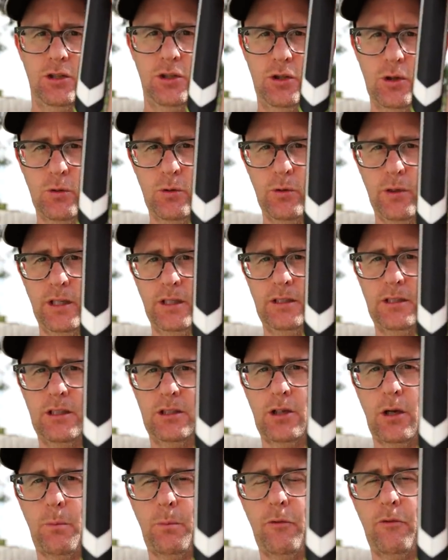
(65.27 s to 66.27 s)
joins the
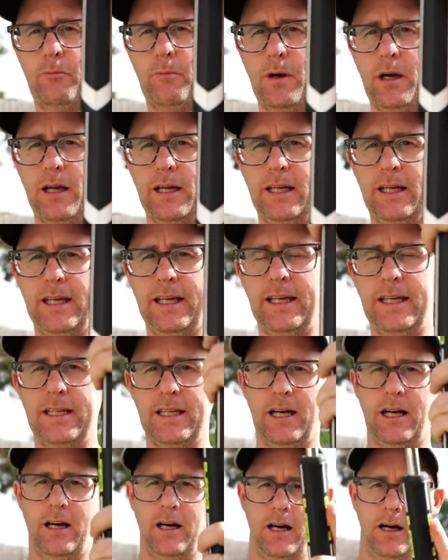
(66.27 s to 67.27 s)
top of my
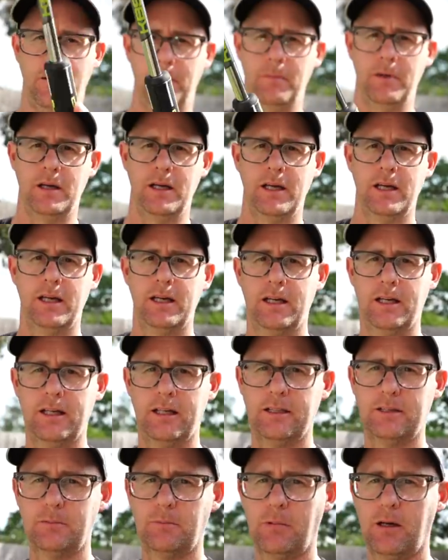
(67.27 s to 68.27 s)
lead arm
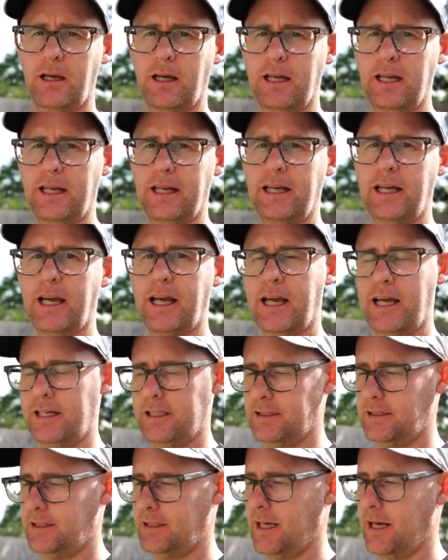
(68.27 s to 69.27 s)
as my lead hand
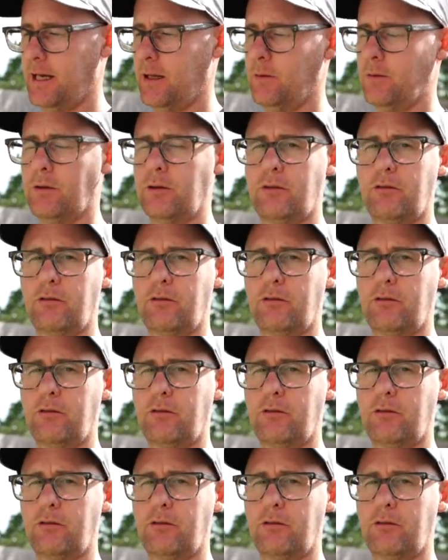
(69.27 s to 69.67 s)
is down the